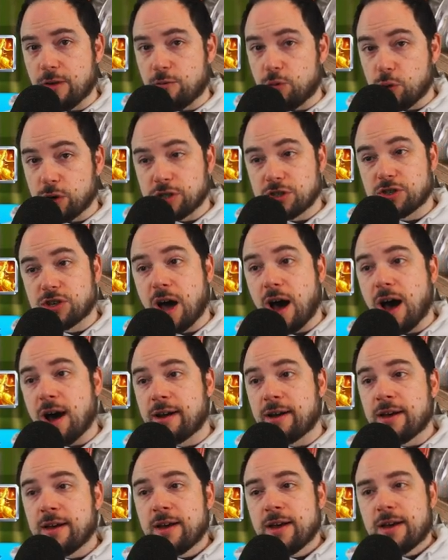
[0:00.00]
of
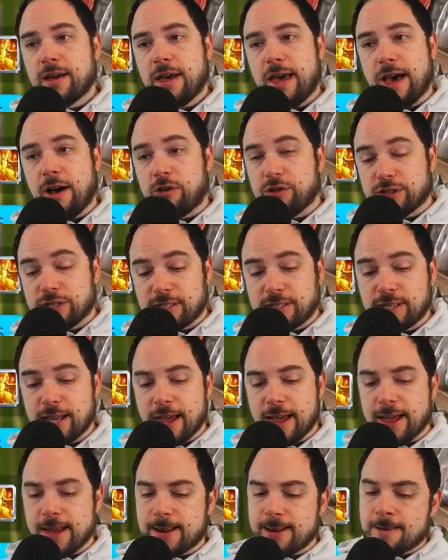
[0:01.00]
Woodstock, El
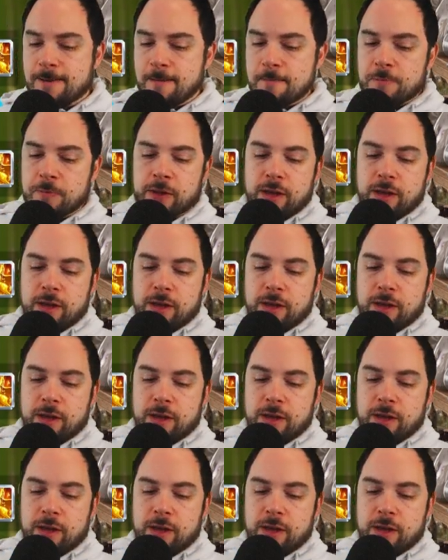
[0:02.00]
Cid.